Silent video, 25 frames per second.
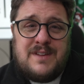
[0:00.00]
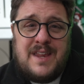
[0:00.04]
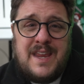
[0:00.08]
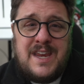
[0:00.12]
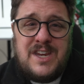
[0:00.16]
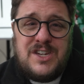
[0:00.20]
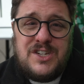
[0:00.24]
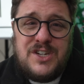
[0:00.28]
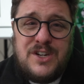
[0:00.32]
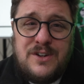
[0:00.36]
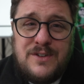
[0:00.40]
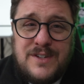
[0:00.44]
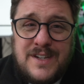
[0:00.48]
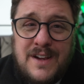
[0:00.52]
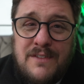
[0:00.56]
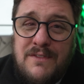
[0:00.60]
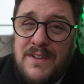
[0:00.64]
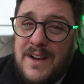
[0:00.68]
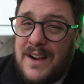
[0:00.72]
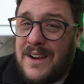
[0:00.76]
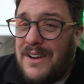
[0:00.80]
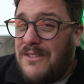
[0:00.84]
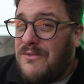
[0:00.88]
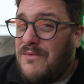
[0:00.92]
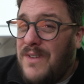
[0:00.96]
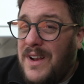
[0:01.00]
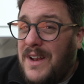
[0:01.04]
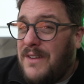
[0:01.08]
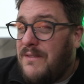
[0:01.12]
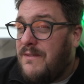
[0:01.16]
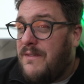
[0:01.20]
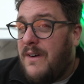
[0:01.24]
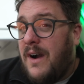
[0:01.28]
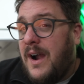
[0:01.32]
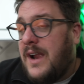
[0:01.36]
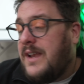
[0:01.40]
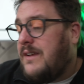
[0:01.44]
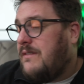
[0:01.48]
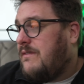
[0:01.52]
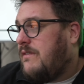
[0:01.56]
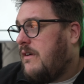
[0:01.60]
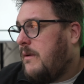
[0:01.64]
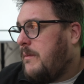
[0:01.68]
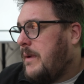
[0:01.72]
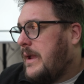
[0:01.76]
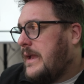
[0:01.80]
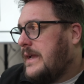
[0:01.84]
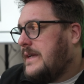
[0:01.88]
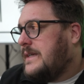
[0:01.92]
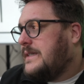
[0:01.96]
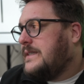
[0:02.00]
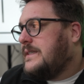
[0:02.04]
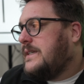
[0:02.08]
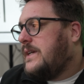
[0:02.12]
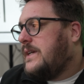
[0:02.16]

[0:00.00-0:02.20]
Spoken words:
issues and everything I can really find from it.